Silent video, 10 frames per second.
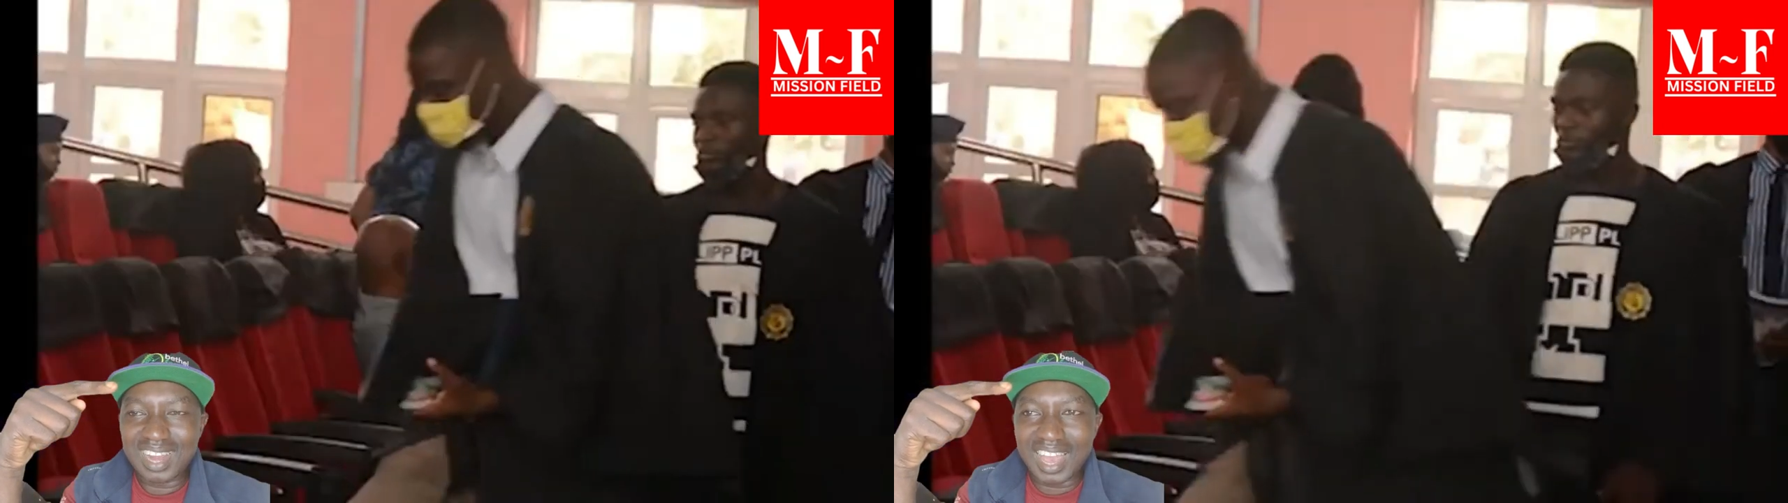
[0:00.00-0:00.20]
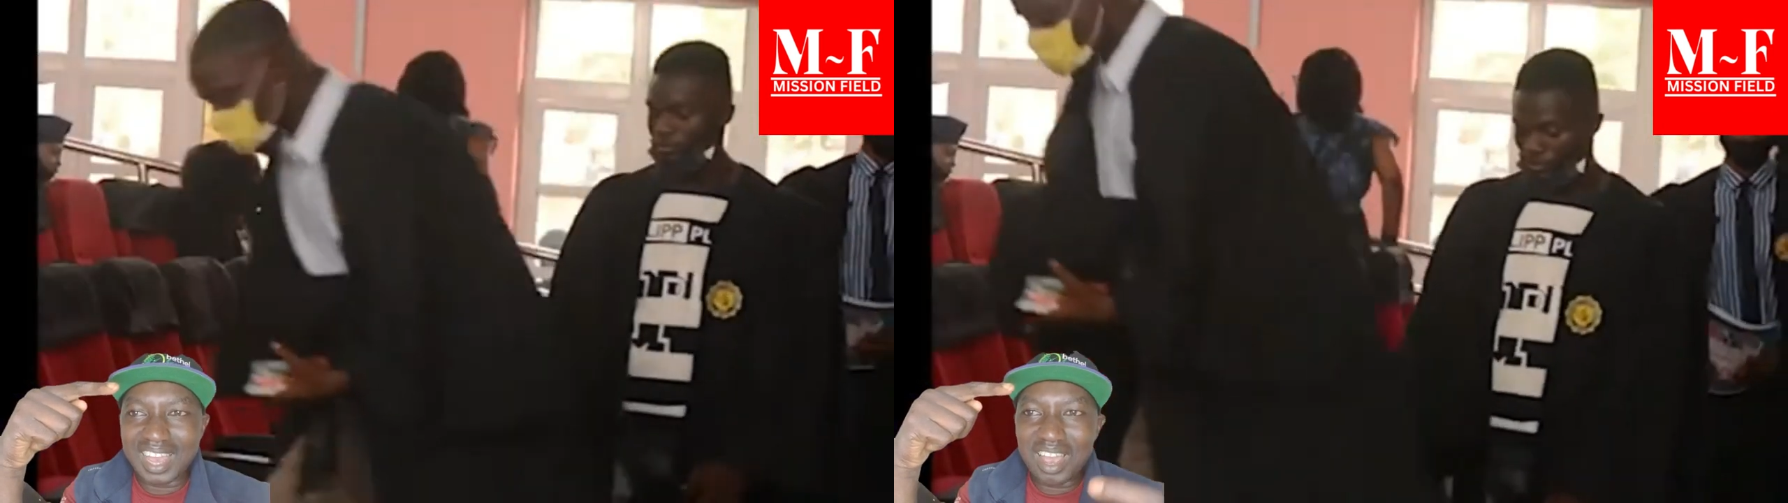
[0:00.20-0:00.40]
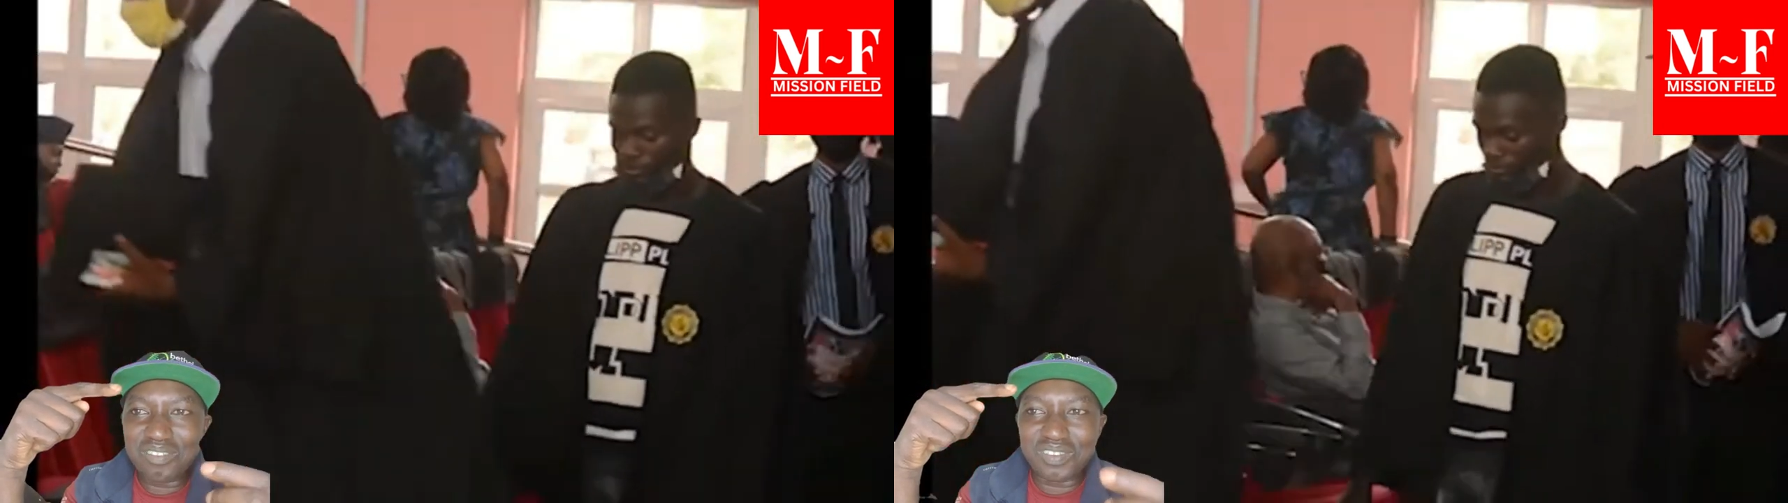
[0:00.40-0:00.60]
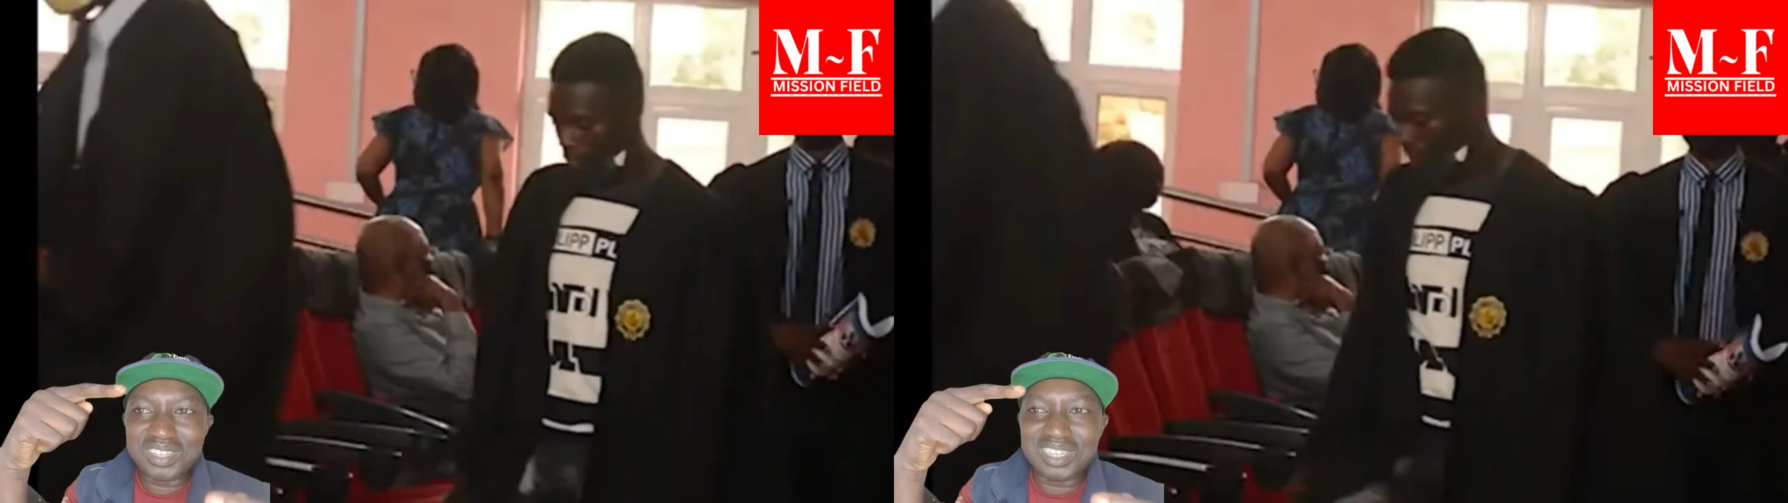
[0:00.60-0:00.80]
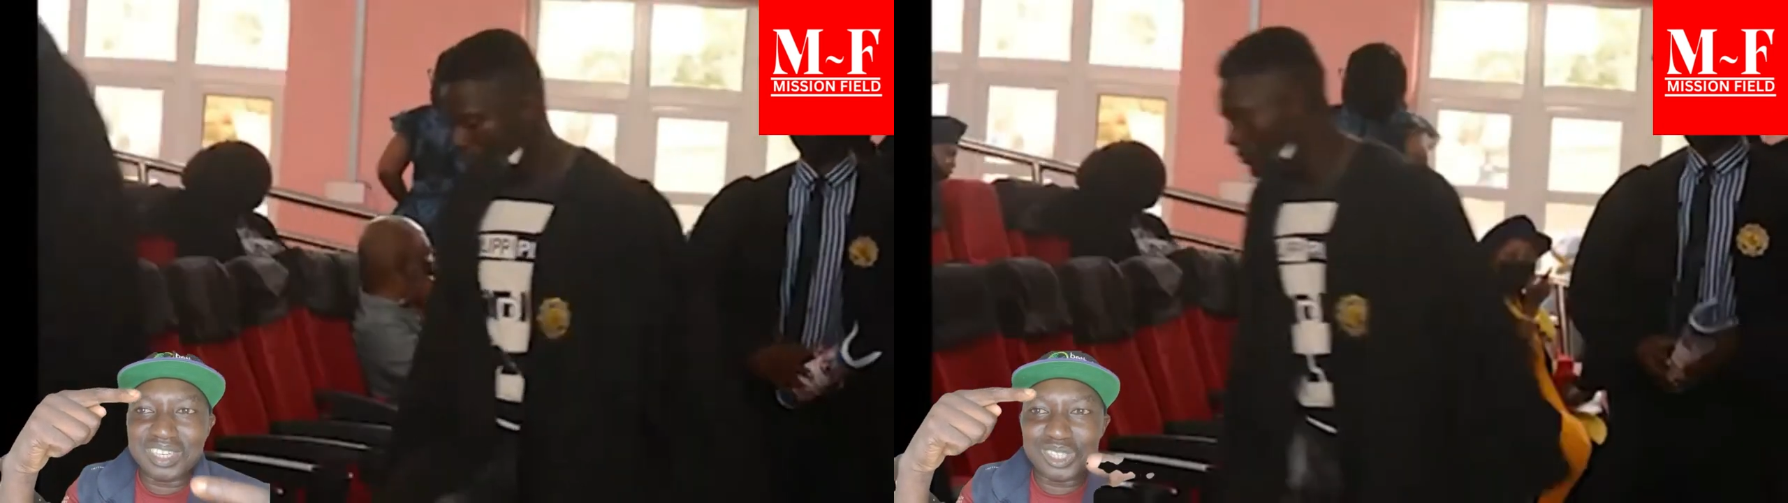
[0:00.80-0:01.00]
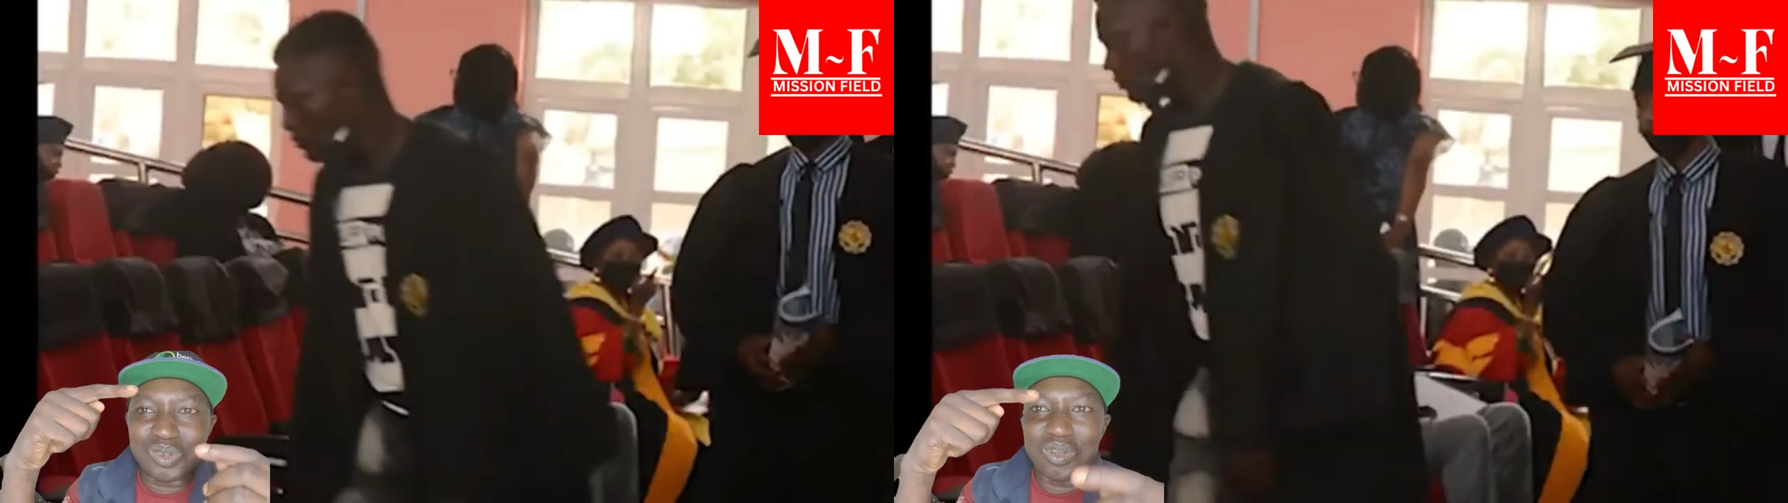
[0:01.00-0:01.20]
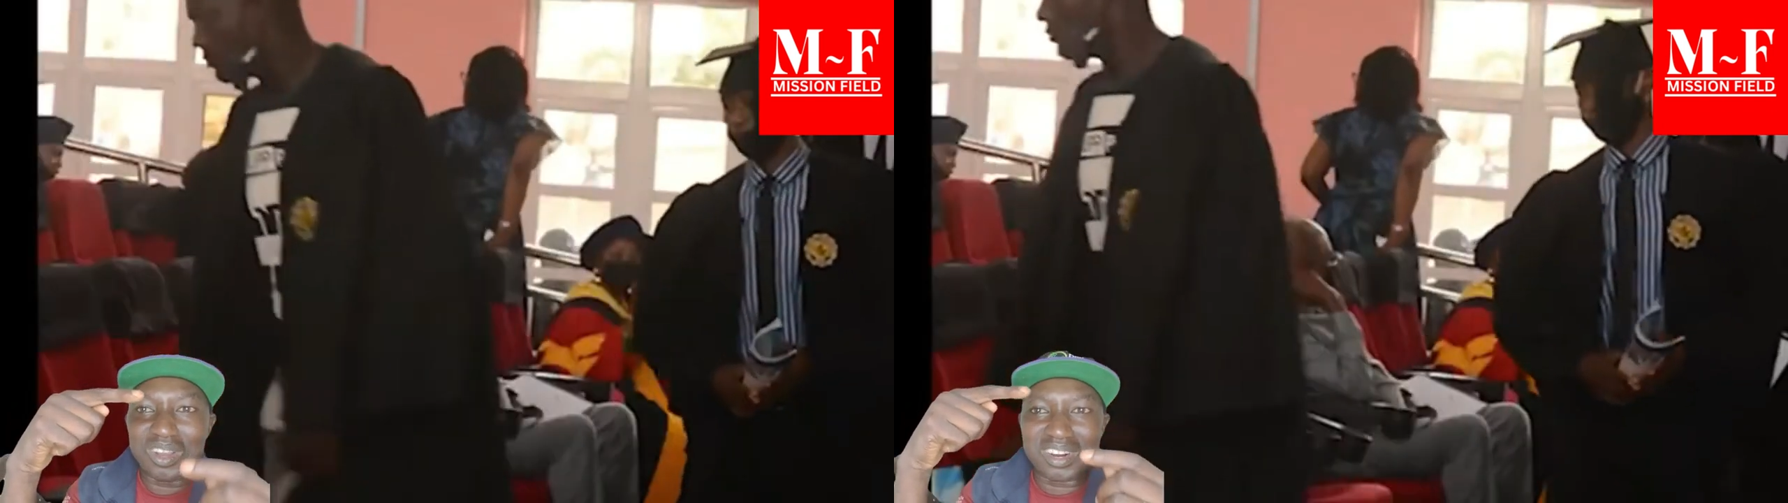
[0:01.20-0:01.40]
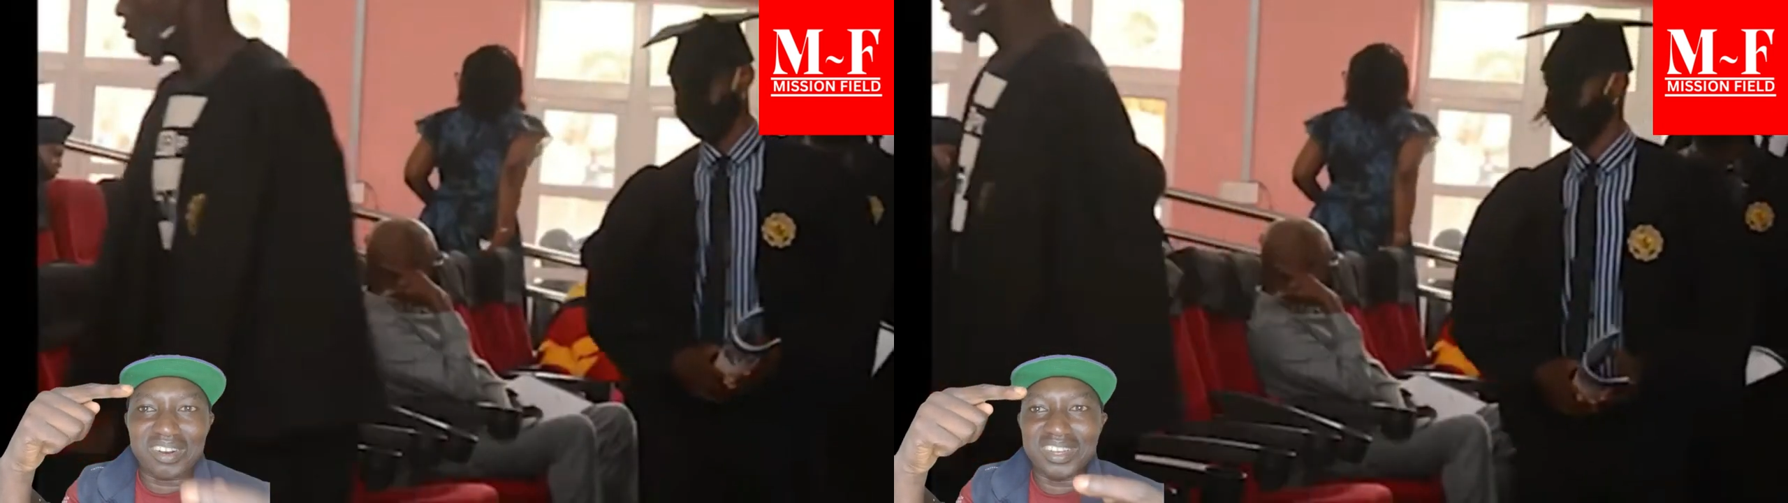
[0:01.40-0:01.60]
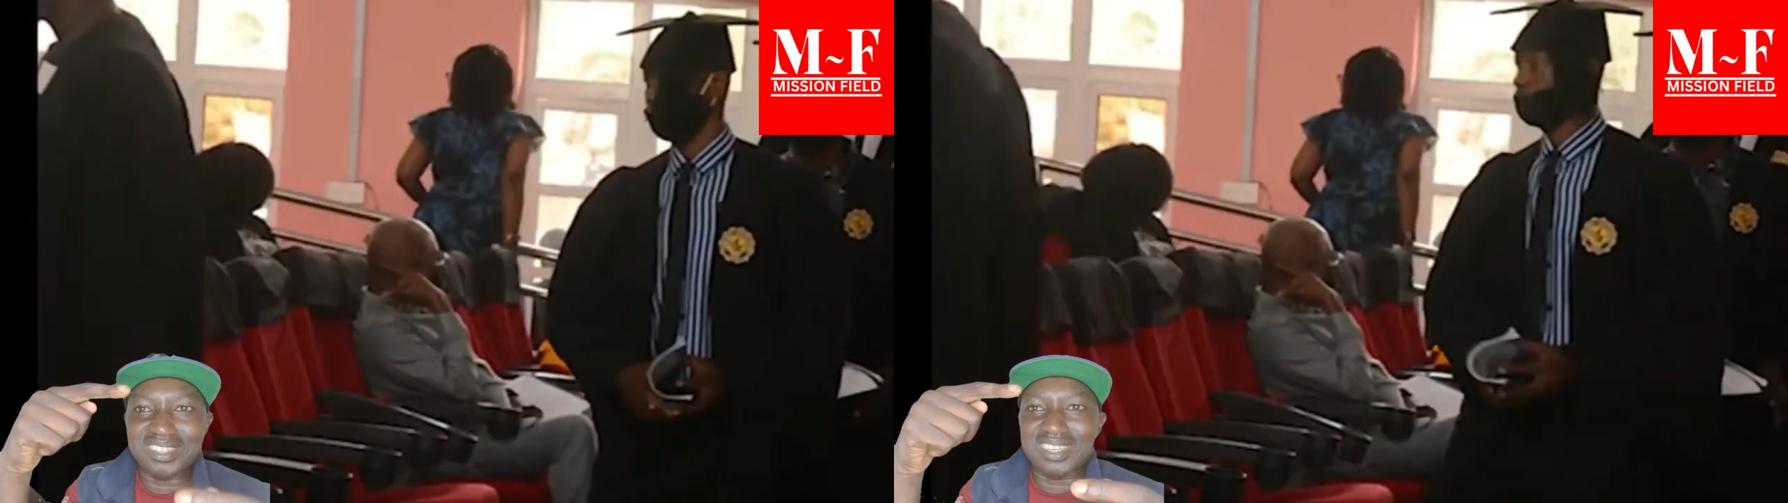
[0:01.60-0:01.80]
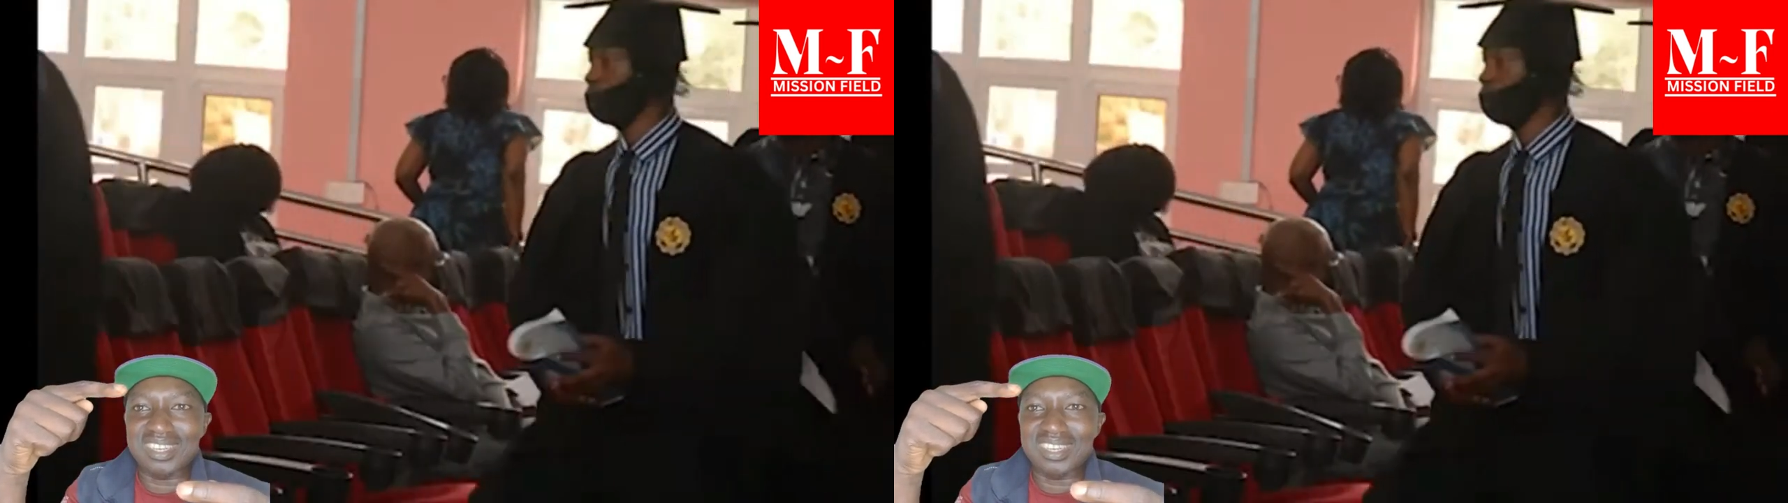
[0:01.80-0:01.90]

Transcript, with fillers: waiting for just 6 weeks.